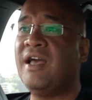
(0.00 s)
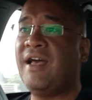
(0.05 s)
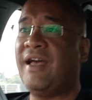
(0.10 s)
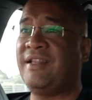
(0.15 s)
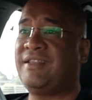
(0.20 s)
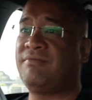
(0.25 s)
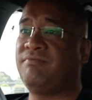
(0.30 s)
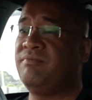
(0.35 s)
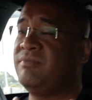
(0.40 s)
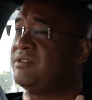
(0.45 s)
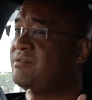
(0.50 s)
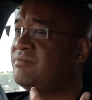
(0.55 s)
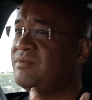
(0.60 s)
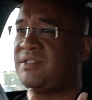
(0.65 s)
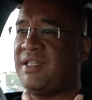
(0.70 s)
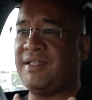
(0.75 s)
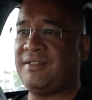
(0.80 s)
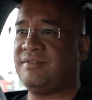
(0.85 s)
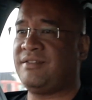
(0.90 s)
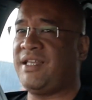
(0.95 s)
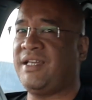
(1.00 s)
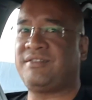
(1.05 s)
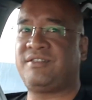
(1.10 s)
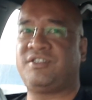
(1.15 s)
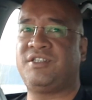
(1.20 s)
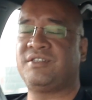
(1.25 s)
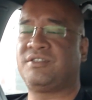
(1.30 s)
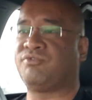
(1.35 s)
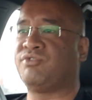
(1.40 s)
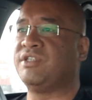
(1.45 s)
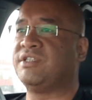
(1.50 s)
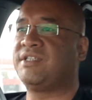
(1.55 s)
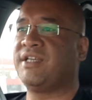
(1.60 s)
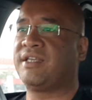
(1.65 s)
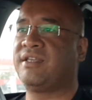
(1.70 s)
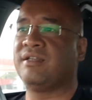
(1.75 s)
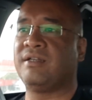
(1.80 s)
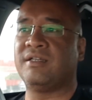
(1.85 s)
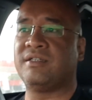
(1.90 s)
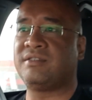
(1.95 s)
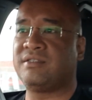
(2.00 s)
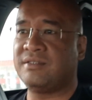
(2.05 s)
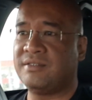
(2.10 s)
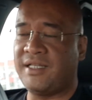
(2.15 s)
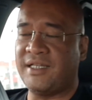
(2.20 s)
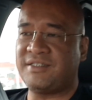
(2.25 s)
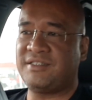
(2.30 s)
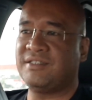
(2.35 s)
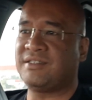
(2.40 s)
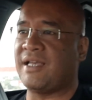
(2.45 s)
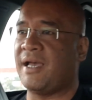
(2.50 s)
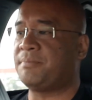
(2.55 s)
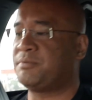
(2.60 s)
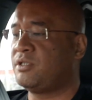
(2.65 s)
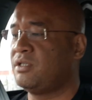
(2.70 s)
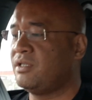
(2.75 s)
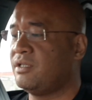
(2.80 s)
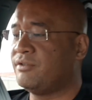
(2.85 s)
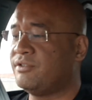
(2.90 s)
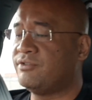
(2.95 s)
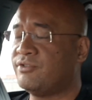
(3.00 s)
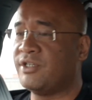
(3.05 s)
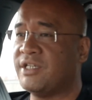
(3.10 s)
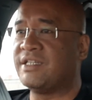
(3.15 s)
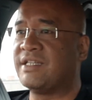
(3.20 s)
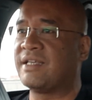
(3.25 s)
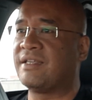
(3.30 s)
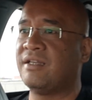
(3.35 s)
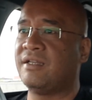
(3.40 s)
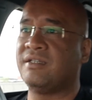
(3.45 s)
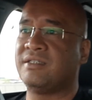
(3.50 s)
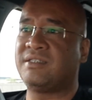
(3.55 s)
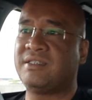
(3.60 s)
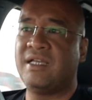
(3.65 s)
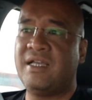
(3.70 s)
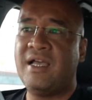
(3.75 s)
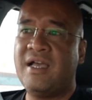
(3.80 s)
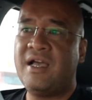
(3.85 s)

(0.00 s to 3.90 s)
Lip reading: and that's just ridiculous. That's just absolutely ridiculous.